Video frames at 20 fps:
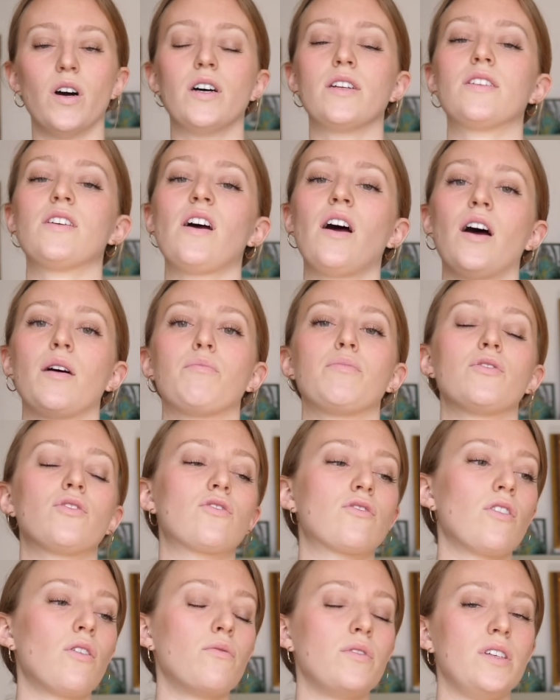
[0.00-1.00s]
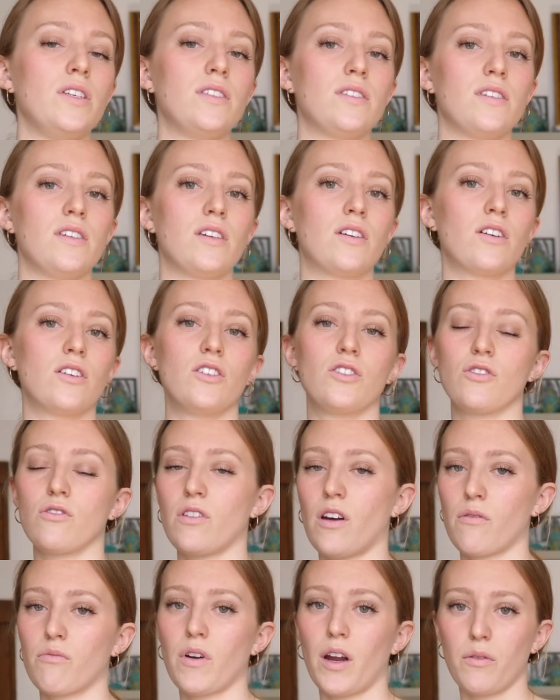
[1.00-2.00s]
a top, so easy, gonna do
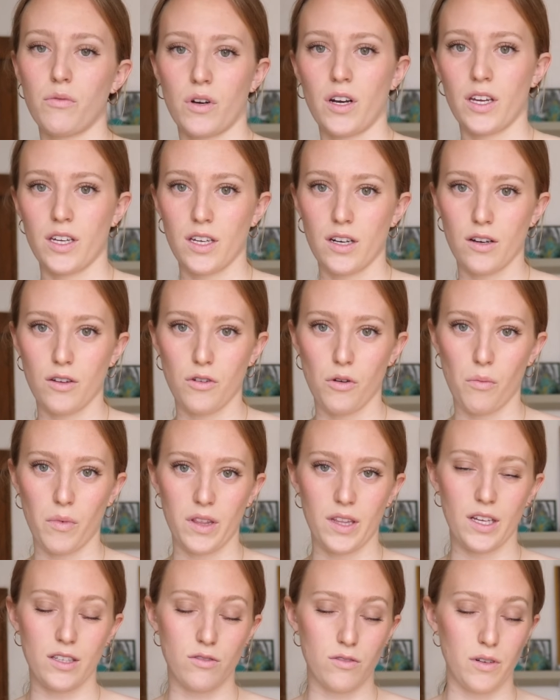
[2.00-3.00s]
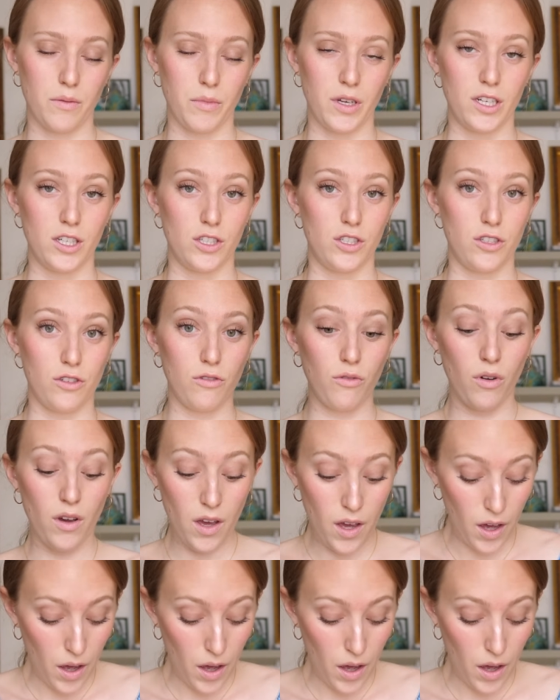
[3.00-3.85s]
that right when I get home, and that's what I'm gonna do.